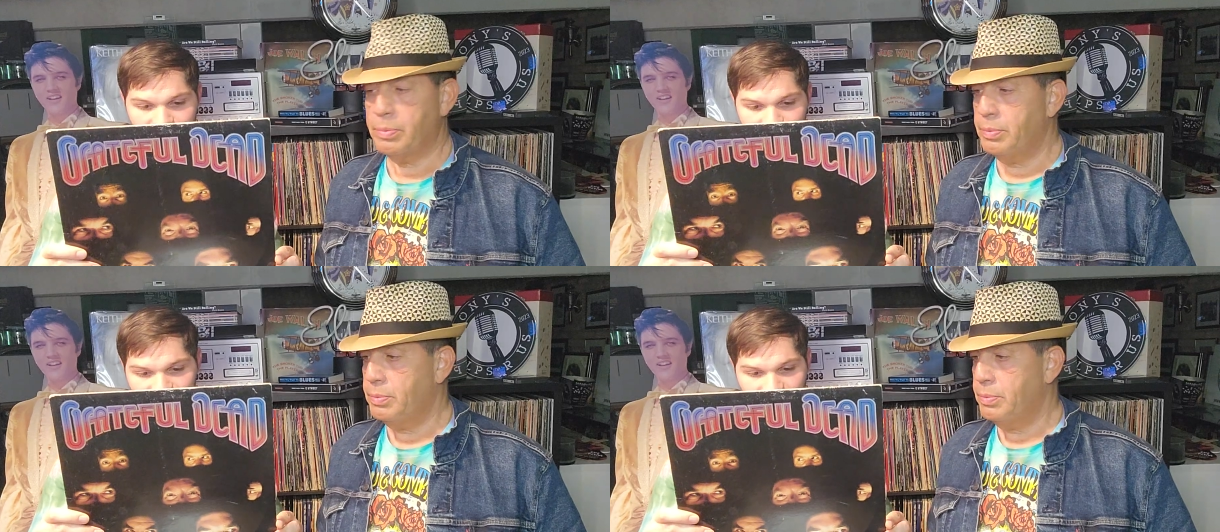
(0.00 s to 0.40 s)

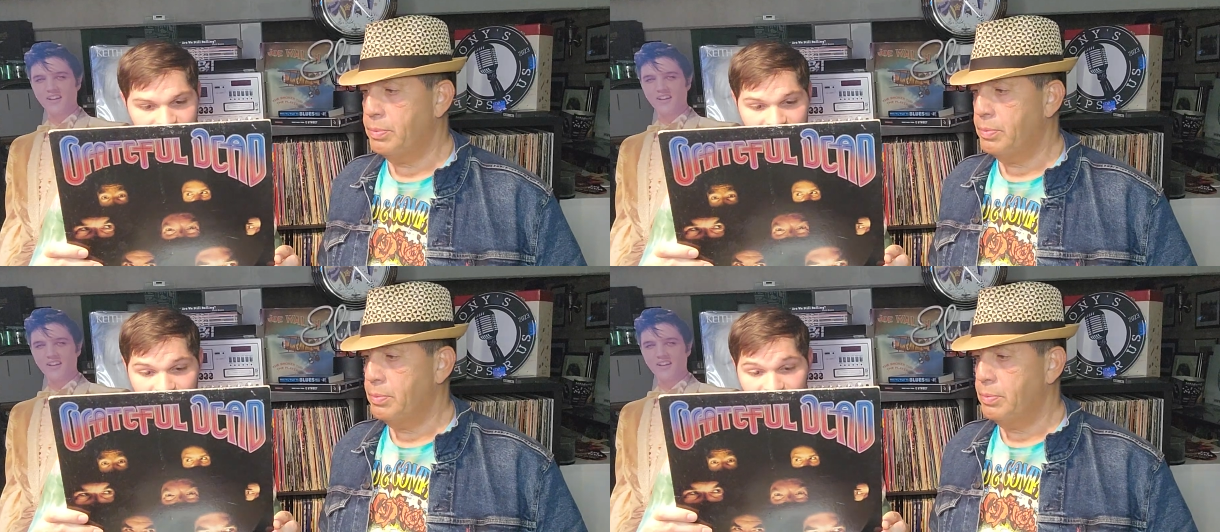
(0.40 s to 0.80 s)
Speaker 1: go
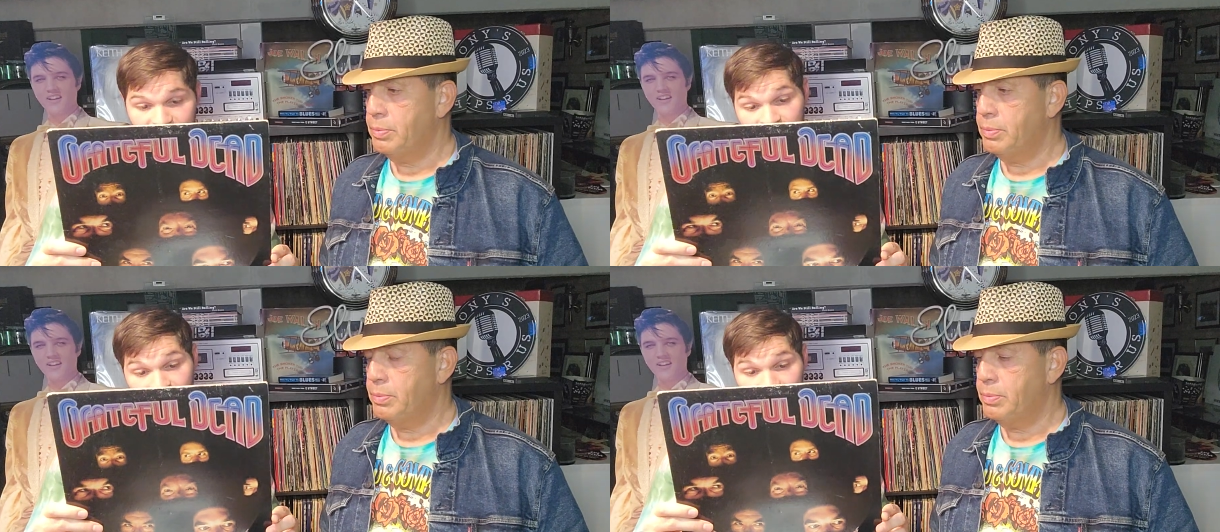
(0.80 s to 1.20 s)
check out
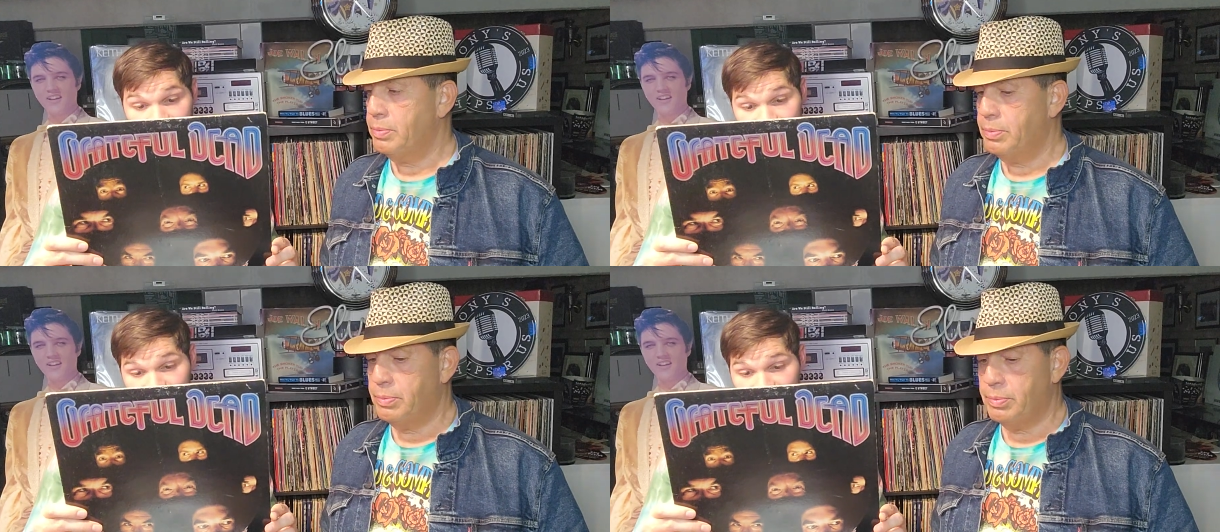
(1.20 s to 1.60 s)

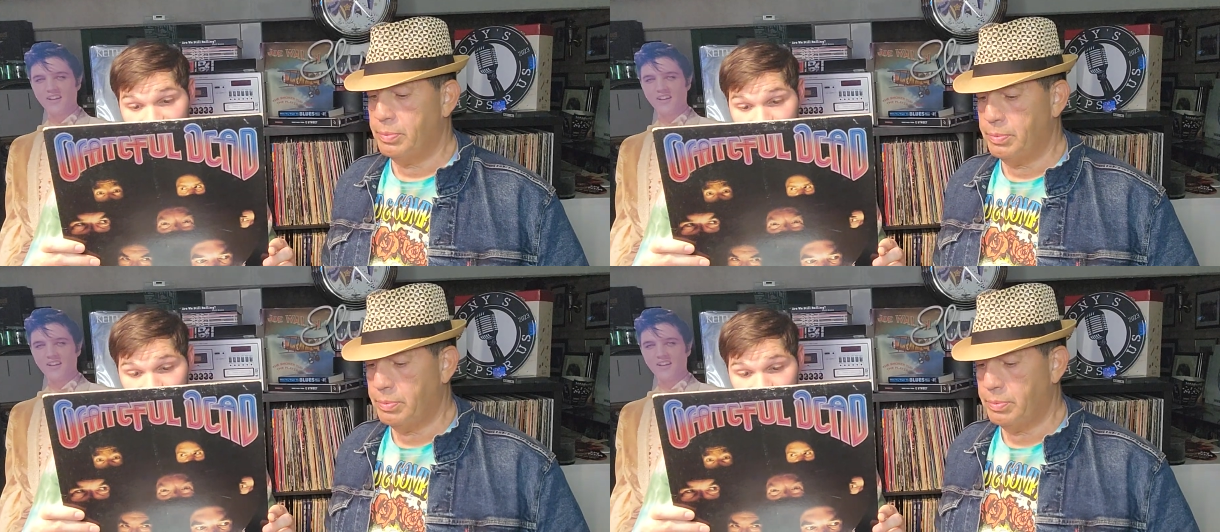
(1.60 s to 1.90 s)
check out